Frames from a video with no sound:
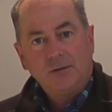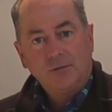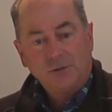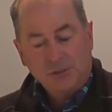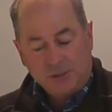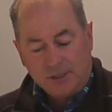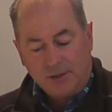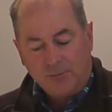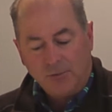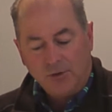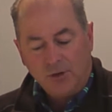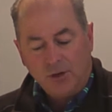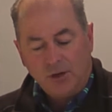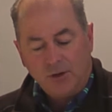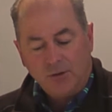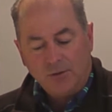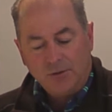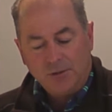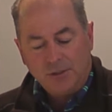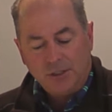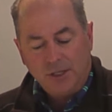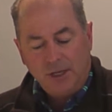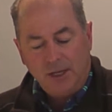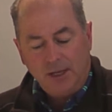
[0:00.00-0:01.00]
or someone on
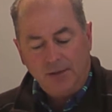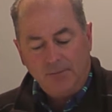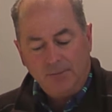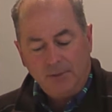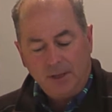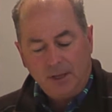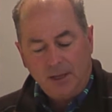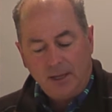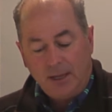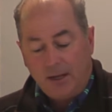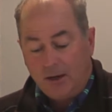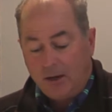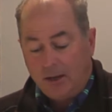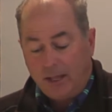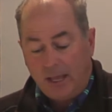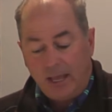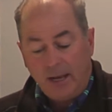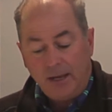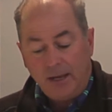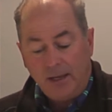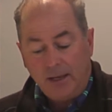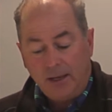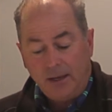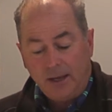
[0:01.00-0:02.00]
her team at
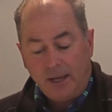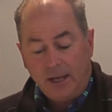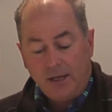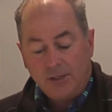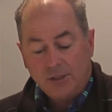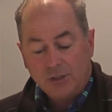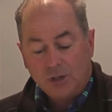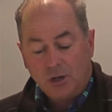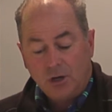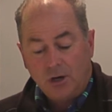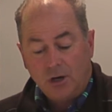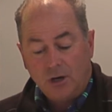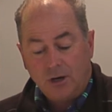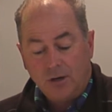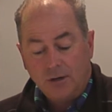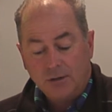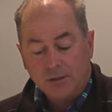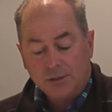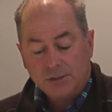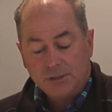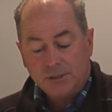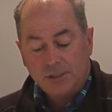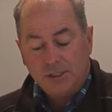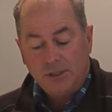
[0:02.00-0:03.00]
any
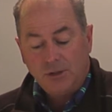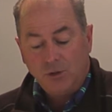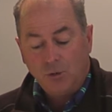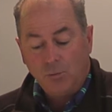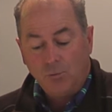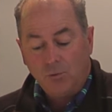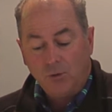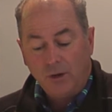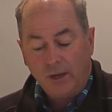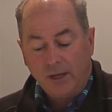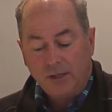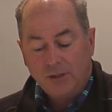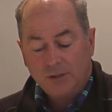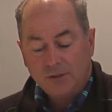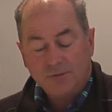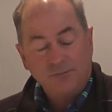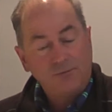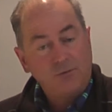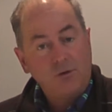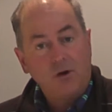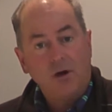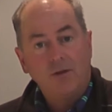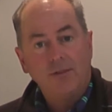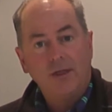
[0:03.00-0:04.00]
HRCU branch
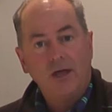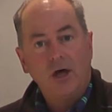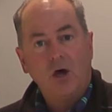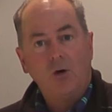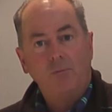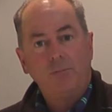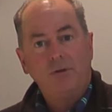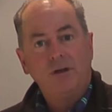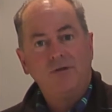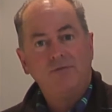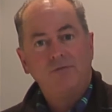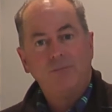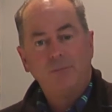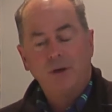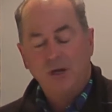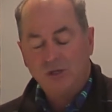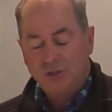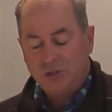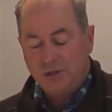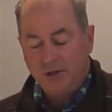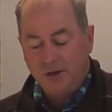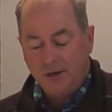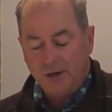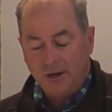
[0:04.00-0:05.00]
for all the help and
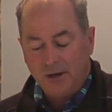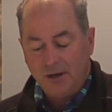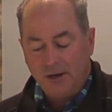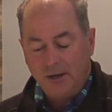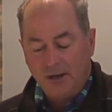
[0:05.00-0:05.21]
information you're going to